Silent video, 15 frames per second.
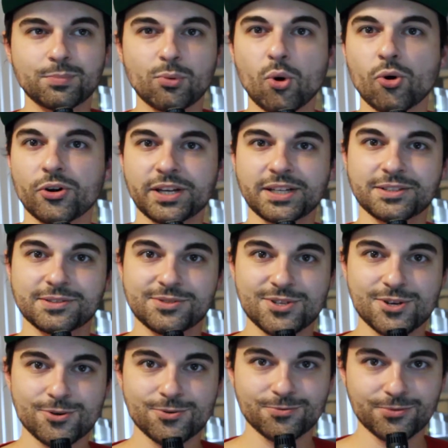boring
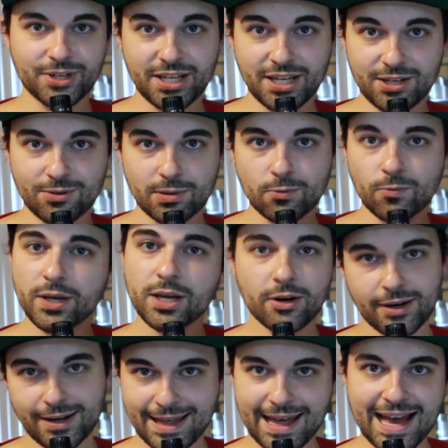to read when we
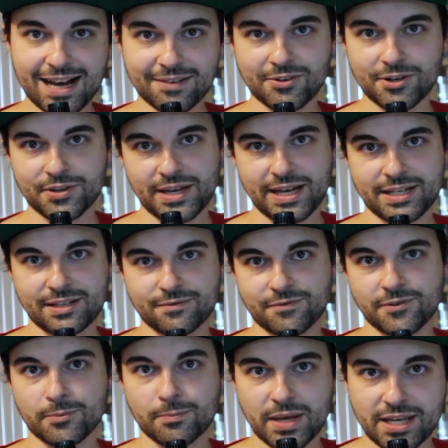already have all that
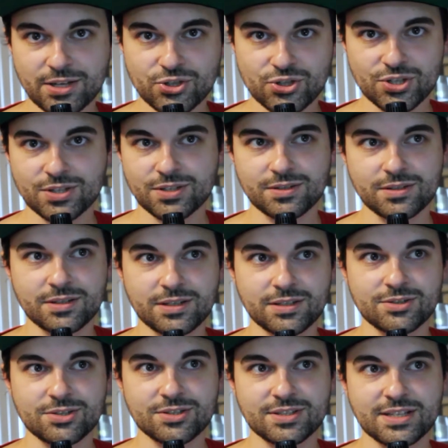information.
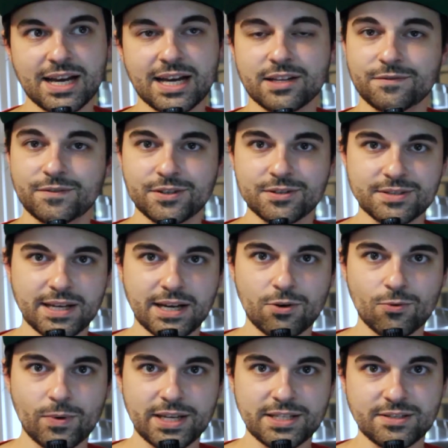It just kind of feels like a
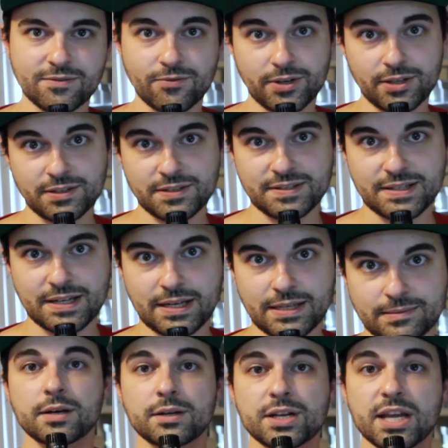waste of real
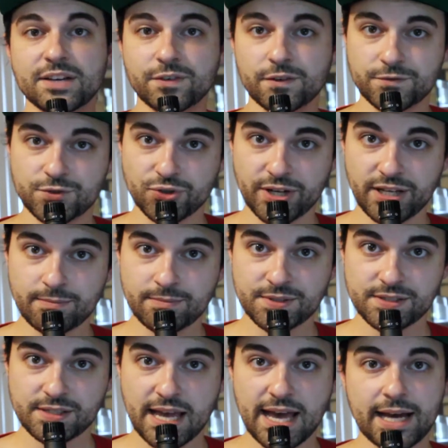estate. Knife of
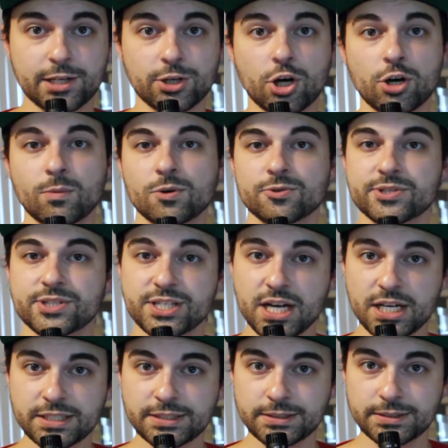Dreams had almost
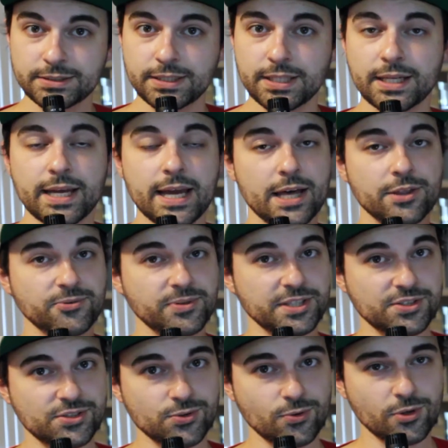none. Gathering
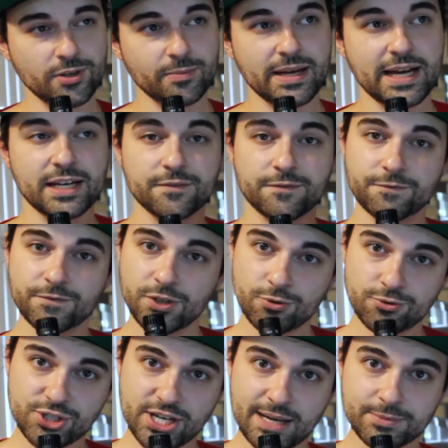Storm had a few
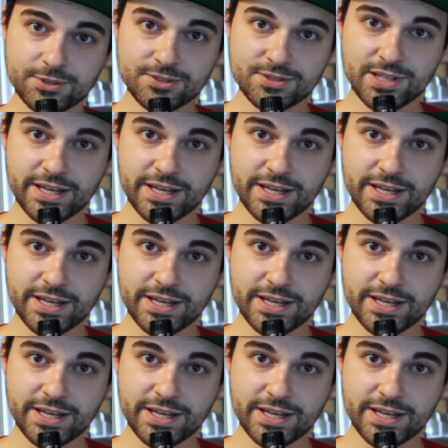chapters